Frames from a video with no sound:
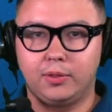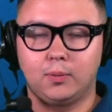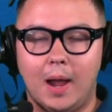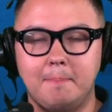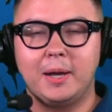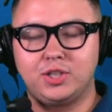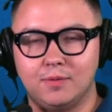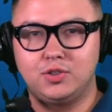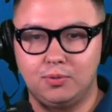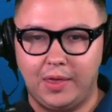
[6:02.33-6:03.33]
throughout much
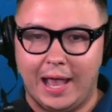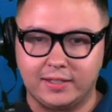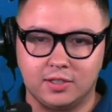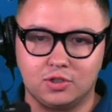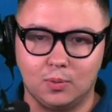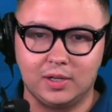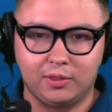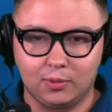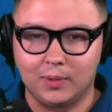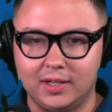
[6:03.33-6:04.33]
of
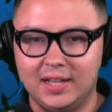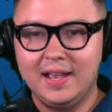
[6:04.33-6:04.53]
2023,